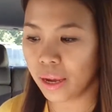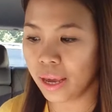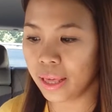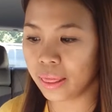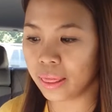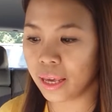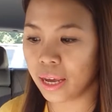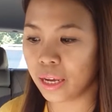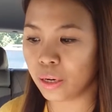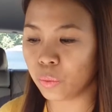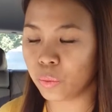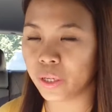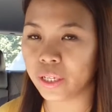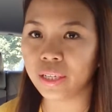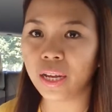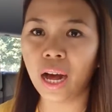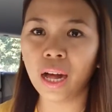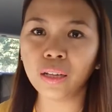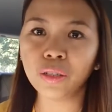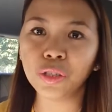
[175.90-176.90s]
And then
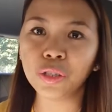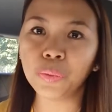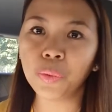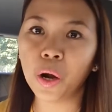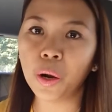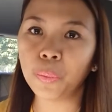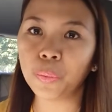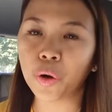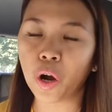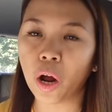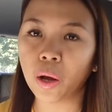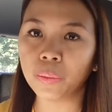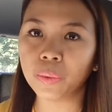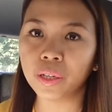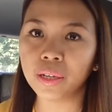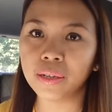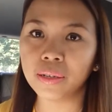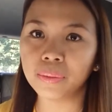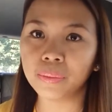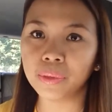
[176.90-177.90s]
with algebra
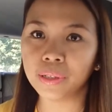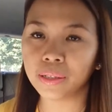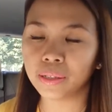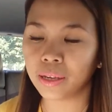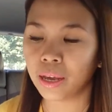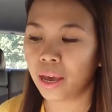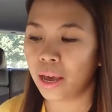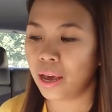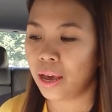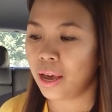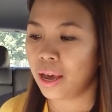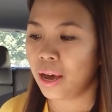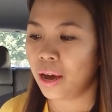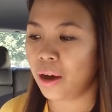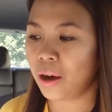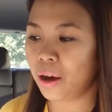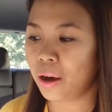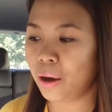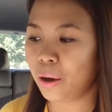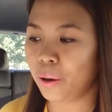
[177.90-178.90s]
problems,
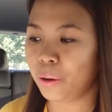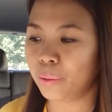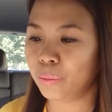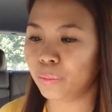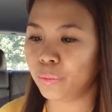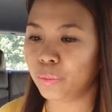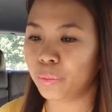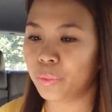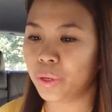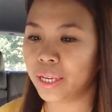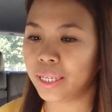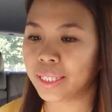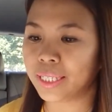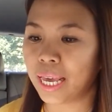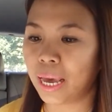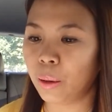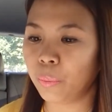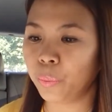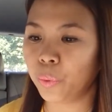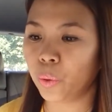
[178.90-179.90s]
um,
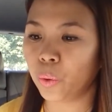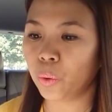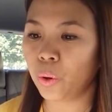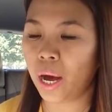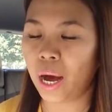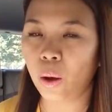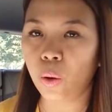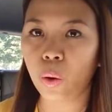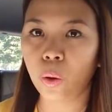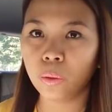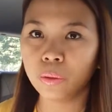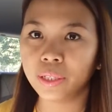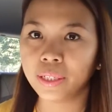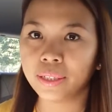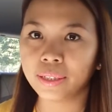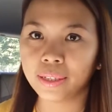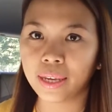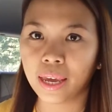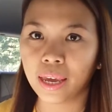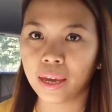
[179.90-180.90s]
example, how old
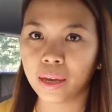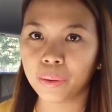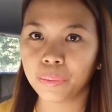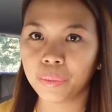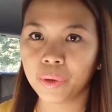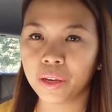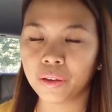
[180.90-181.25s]
is Sam